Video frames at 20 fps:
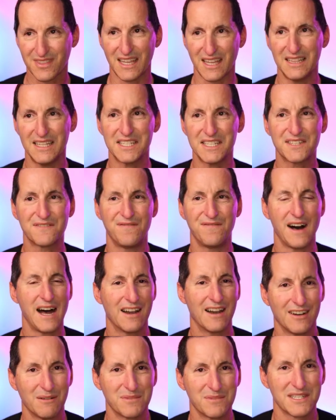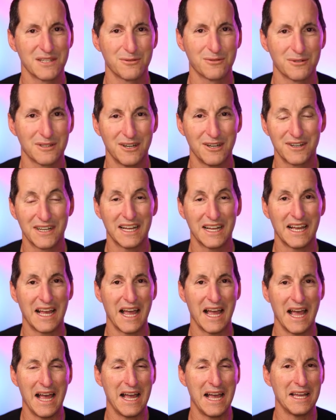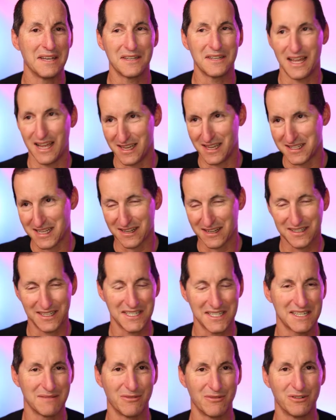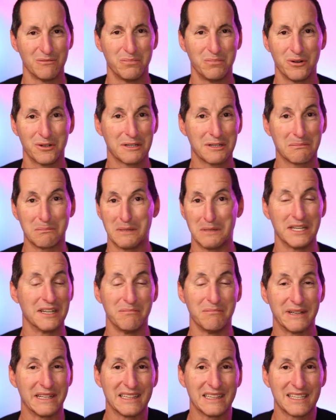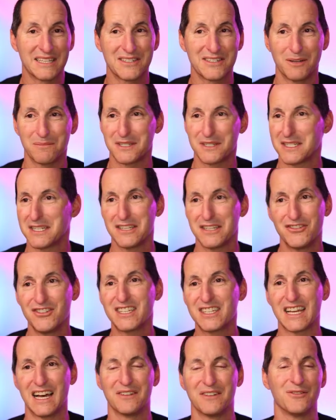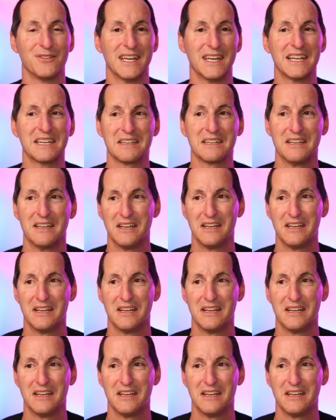Let's fire up SQL Loader. And as our customer reported, it immediately stops and says, you can't do that.